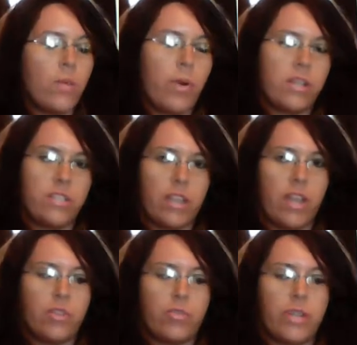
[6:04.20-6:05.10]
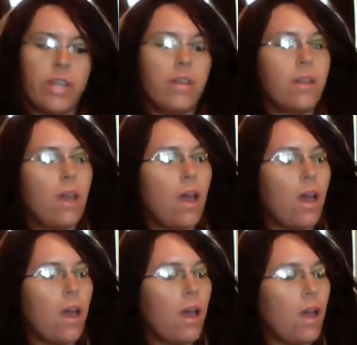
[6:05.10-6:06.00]
other parts of the country
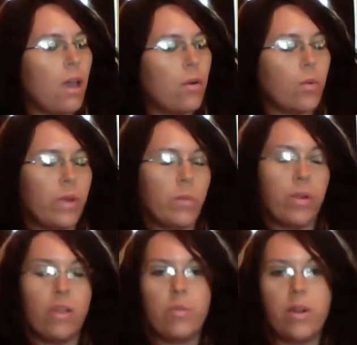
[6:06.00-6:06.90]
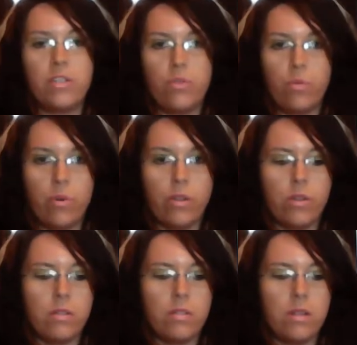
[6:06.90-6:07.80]
or what other parts of the
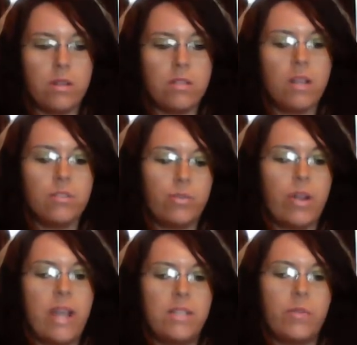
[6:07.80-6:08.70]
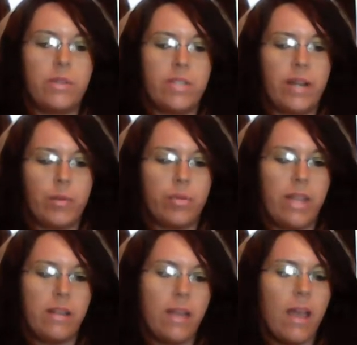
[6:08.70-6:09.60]
world is also trying to build the
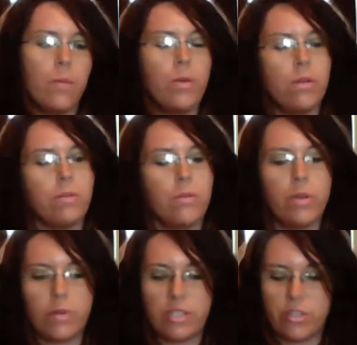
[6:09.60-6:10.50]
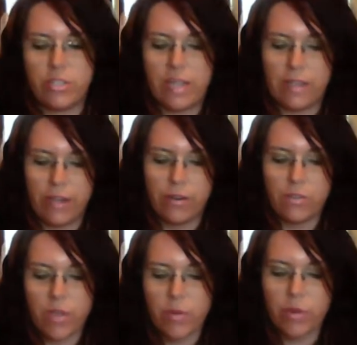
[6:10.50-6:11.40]
airplane. I want to research that later,
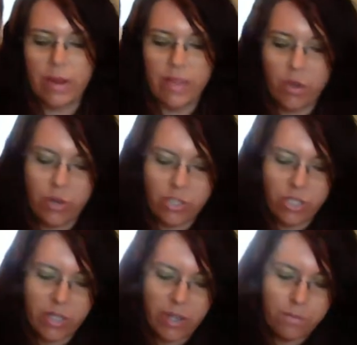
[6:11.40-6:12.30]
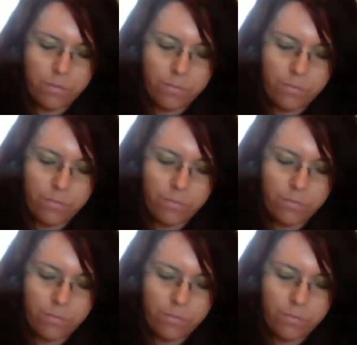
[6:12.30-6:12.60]
so I'm going to write that question down.